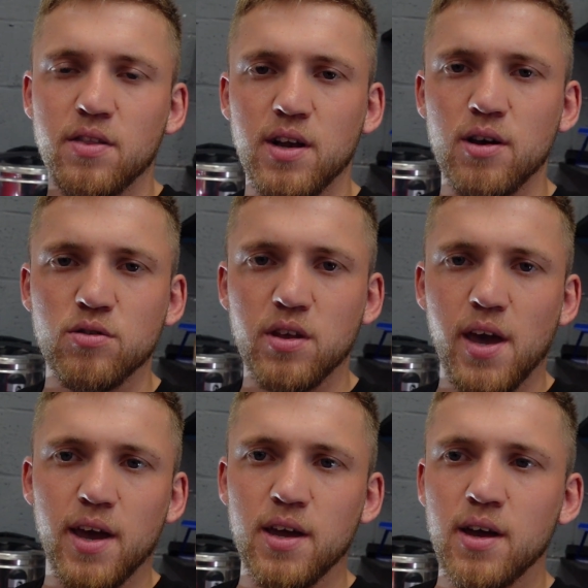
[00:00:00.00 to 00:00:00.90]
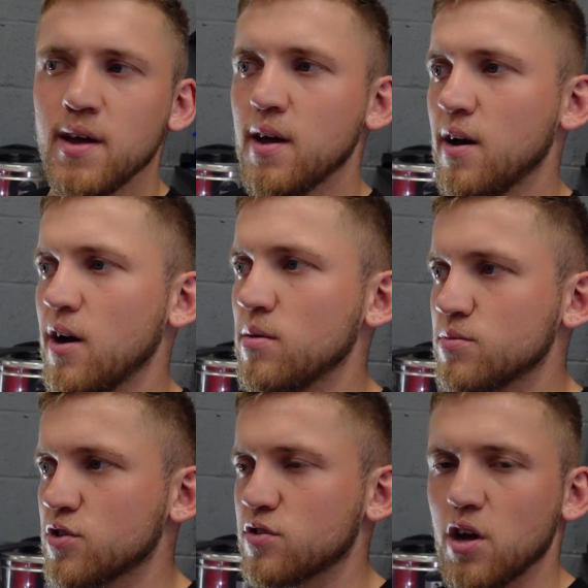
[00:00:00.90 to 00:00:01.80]
the little DA,
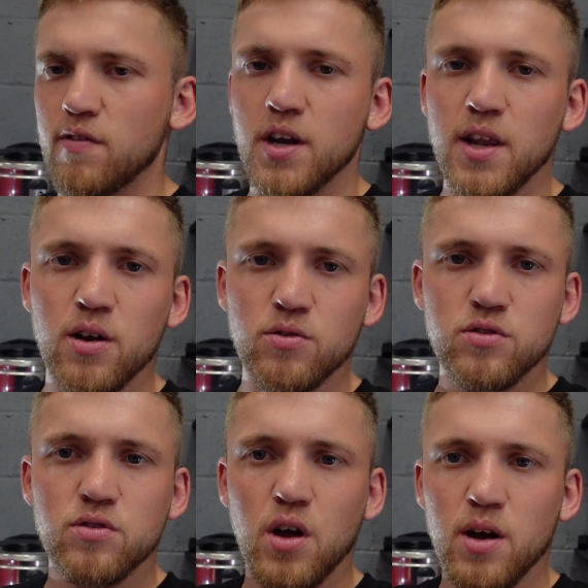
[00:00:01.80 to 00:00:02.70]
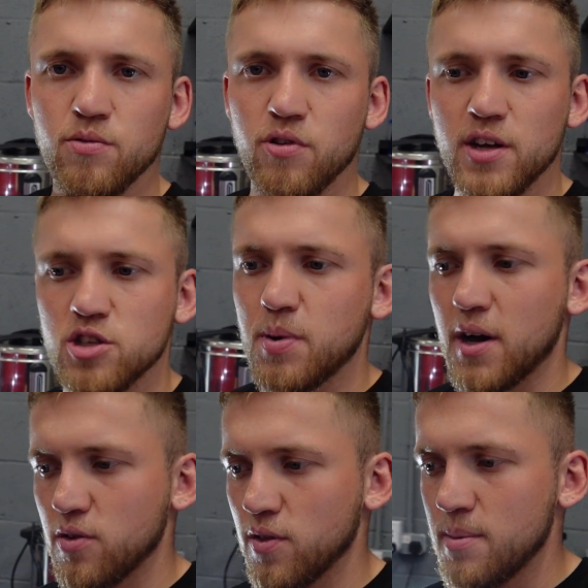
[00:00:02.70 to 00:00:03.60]
just go around a little 3-inch
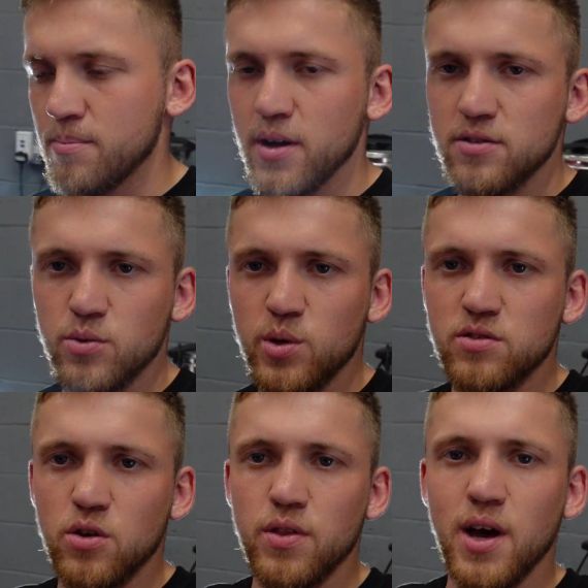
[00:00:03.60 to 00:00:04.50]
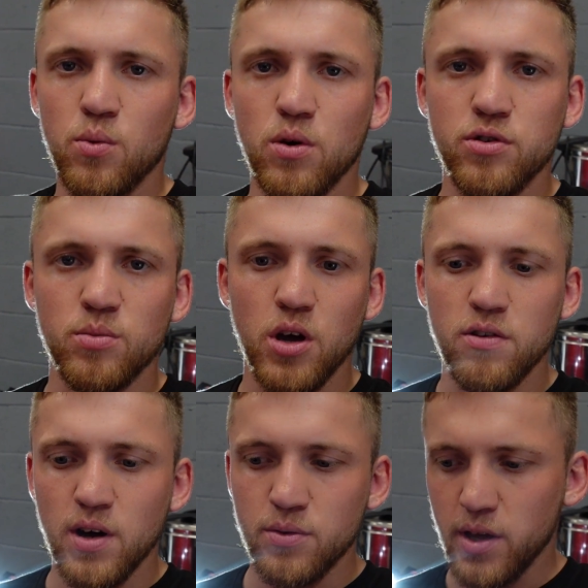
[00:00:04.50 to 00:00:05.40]
pad on them bits, so he's doing that whilst I'm
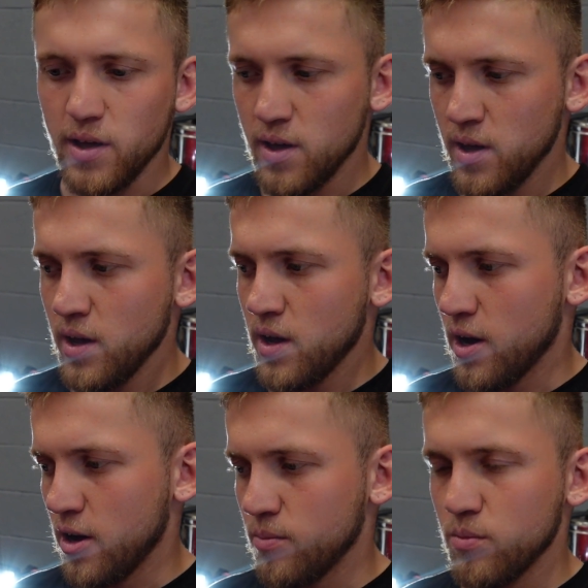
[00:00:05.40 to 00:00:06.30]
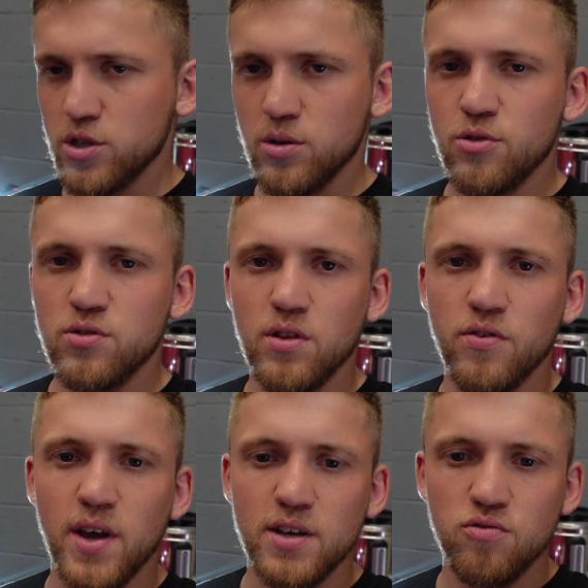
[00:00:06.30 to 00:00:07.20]
going around it, which I'm using the
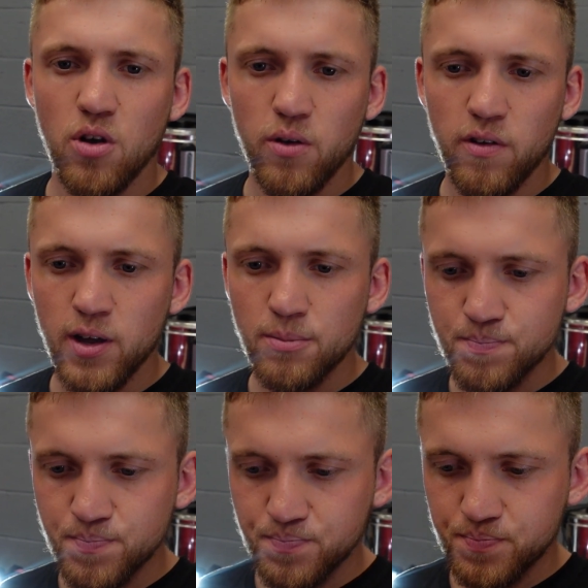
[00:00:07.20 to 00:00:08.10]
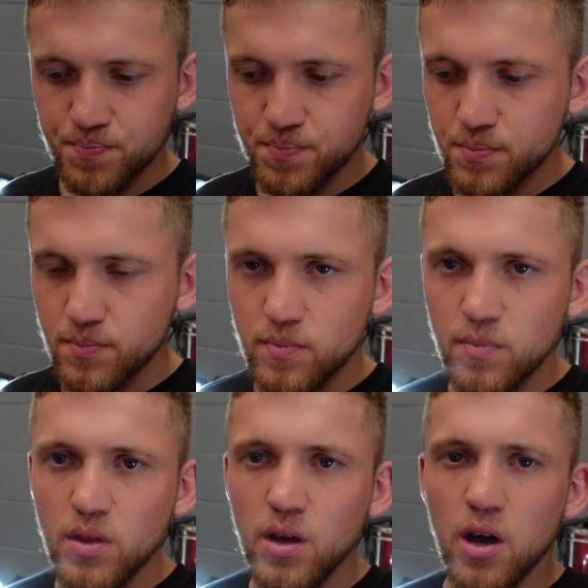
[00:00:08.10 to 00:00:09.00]
flex rotary,
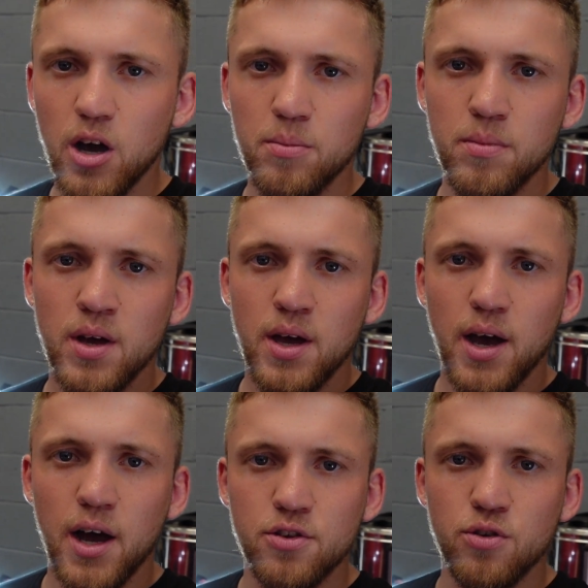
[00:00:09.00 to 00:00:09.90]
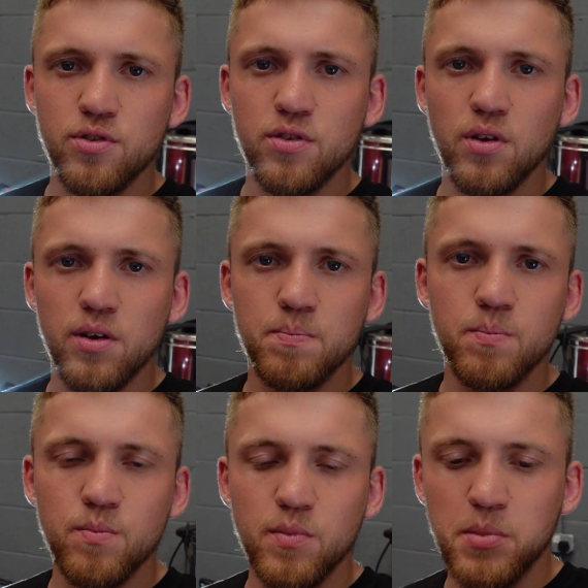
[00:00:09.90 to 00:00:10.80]
and using a
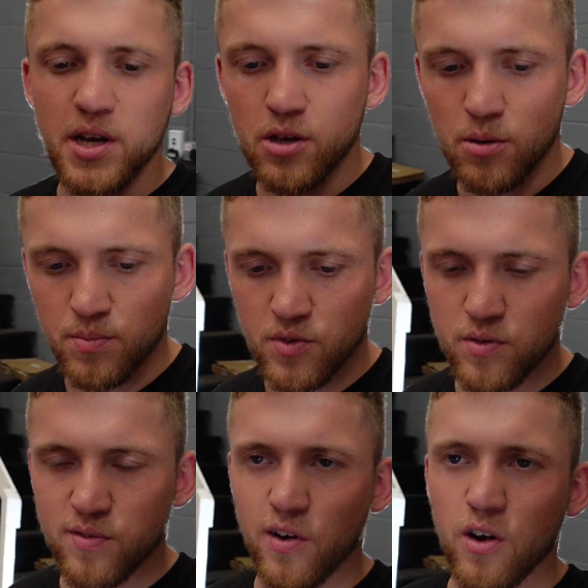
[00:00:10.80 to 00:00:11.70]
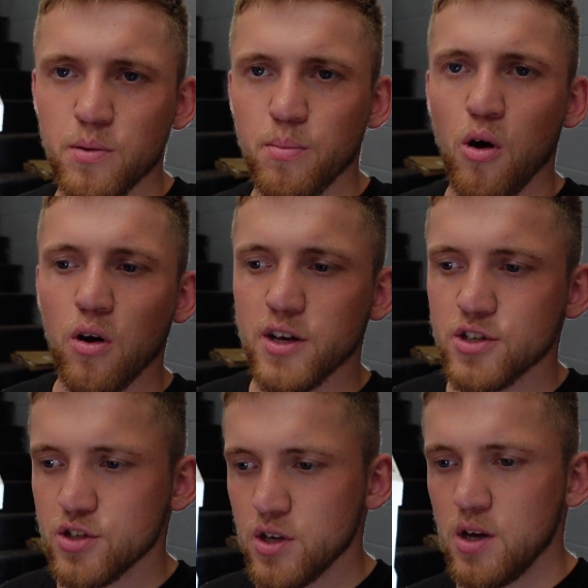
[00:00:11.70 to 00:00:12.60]
medium to fine
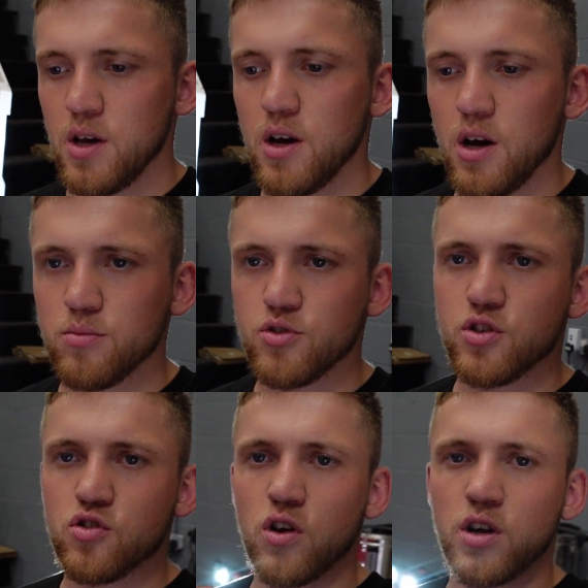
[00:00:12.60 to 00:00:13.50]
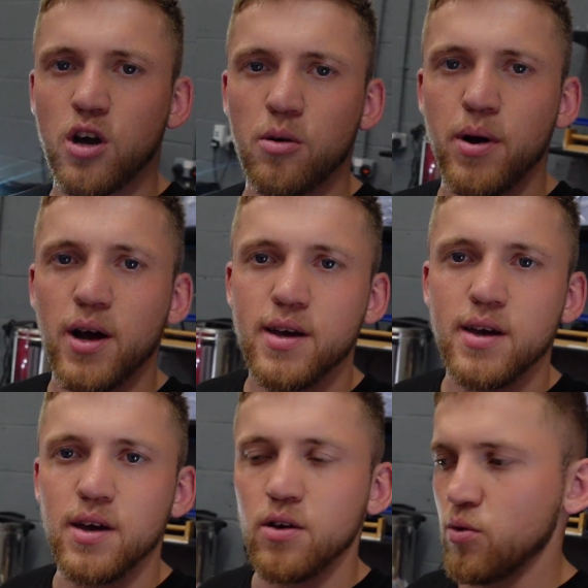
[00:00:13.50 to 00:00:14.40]
polish, just to try and cut back
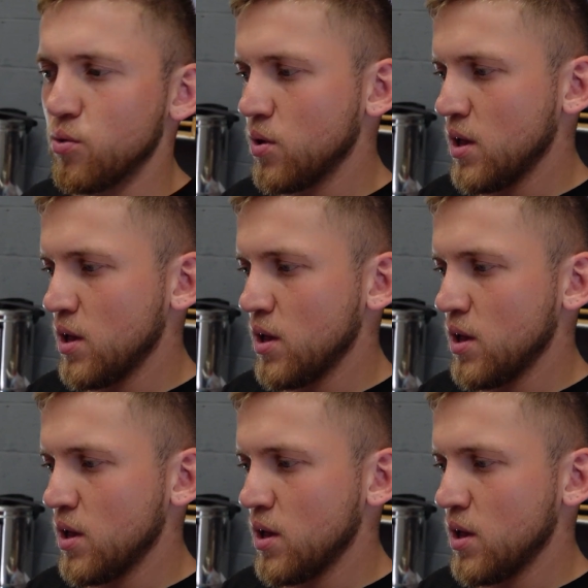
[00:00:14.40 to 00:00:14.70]
it all,